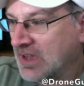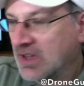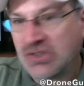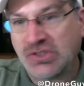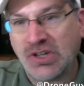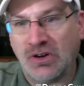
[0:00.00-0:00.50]

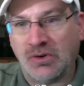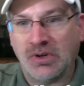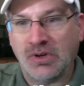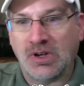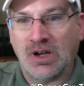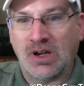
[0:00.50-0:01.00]

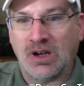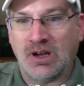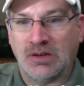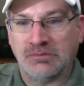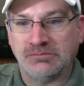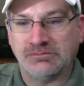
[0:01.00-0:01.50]
So
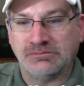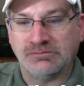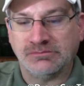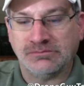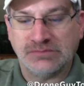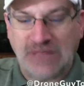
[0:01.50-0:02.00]
um,
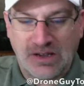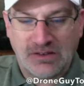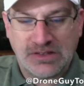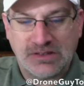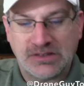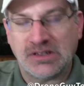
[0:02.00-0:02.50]
now
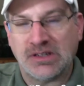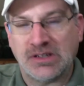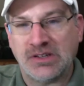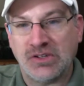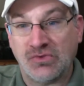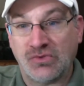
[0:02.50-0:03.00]
that uh,
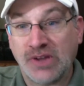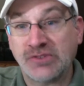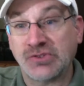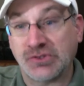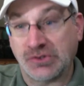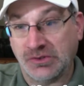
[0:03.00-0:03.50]
you've
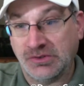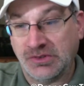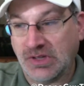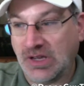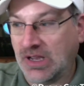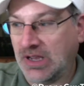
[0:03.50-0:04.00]
registered
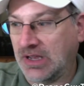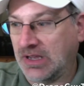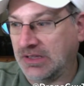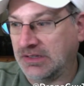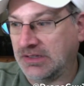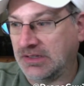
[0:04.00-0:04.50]

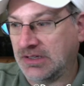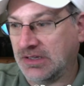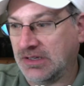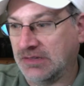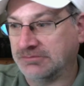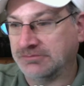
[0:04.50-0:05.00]
and
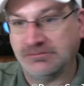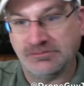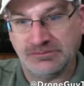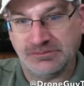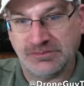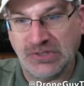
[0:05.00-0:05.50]
um,
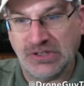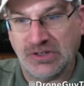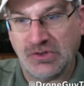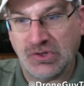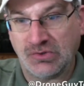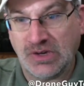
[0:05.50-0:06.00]
you know
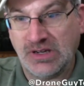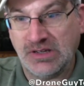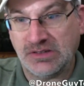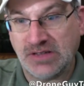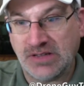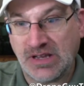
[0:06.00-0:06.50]
you're ready
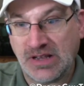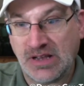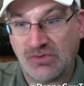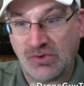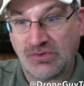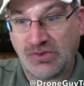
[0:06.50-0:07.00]
to take it
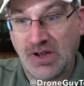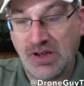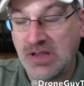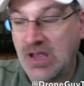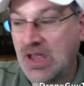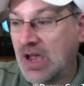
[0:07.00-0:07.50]
out for a
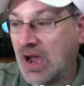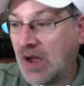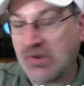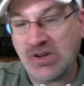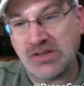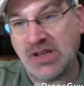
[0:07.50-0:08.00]
flight, I'm
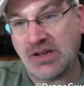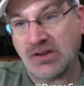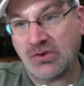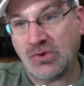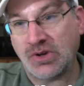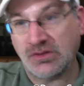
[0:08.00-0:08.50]
going to take a
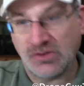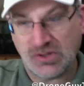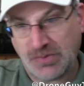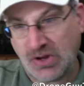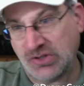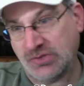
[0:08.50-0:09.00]
quick little
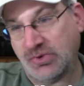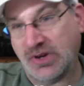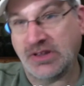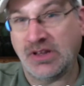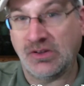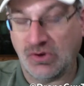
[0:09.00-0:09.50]
sponsor
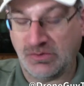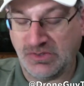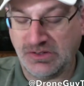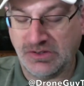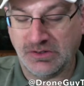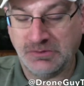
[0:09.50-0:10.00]
break that I
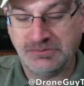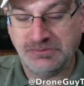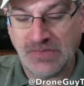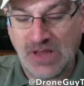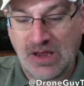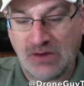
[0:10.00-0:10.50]
normally do.
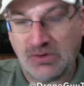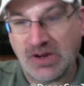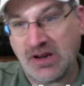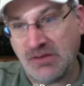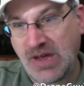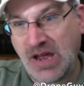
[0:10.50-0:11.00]
And when I
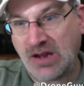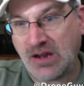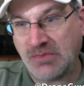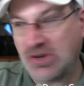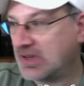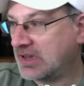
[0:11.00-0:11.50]
come back,
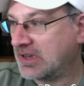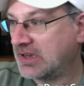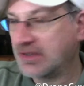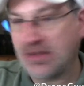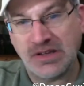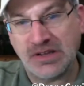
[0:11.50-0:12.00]
I'm going
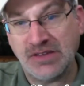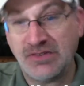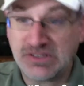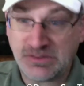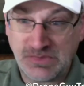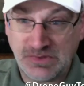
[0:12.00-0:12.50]
to give you
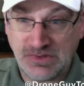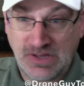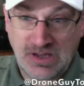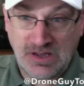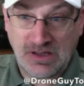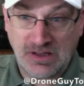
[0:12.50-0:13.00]
some
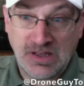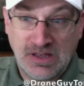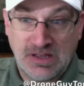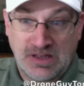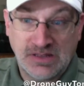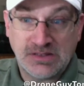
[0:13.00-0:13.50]
uh,
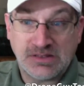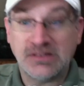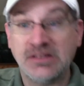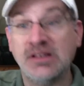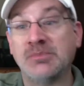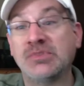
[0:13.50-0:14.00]
hints and
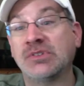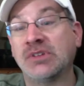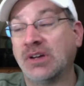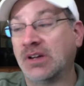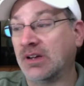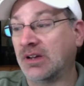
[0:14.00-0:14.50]
tips
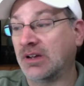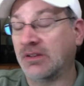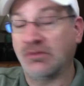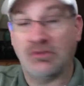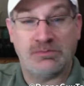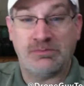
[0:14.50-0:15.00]
uh,
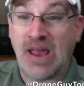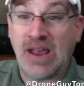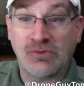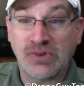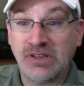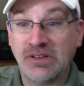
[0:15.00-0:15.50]
with
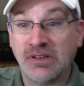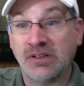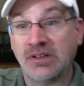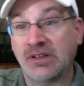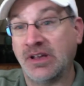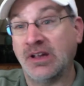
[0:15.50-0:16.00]
battery
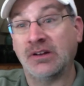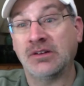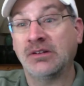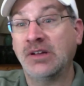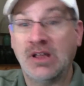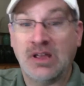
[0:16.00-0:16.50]

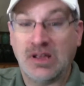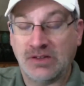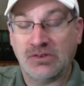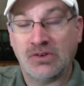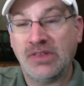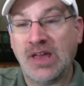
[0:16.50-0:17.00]
care
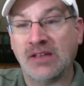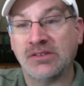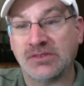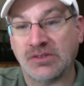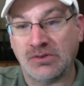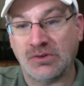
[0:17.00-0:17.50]
and all that.
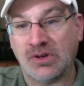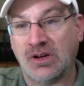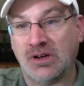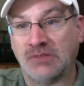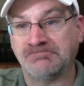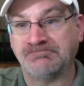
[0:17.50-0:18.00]
So
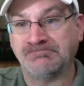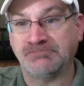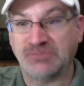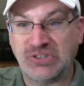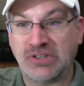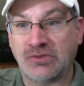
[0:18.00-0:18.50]
um,
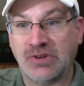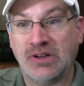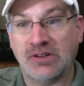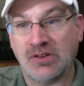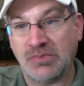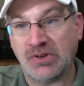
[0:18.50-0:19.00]
stick
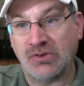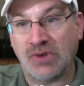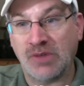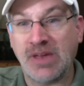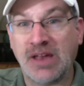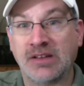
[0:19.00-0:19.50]
around. I'll be
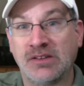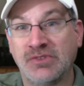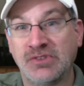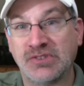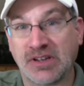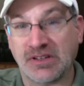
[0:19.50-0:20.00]
right back in a
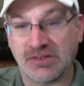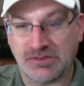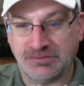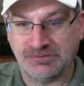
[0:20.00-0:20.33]
few seconds.